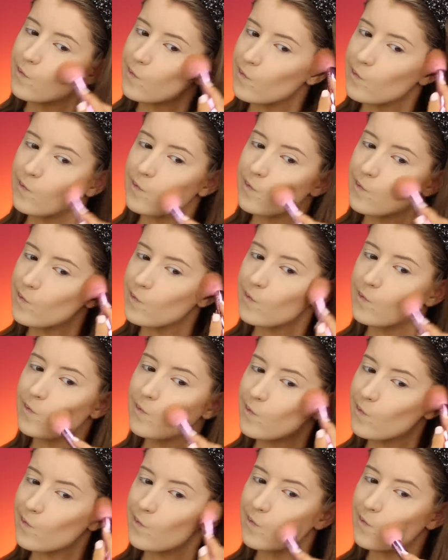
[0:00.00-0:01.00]

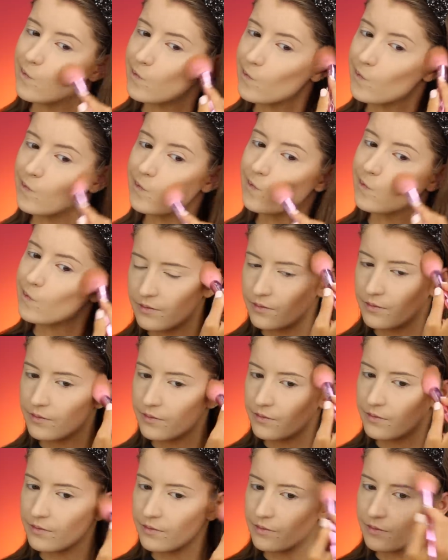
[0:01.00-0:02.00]

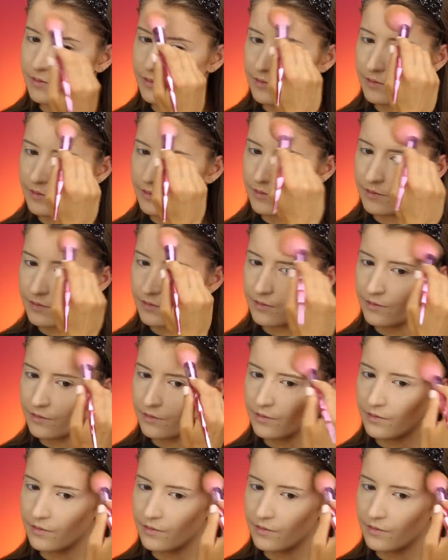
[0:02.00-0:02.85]
Nothing is said.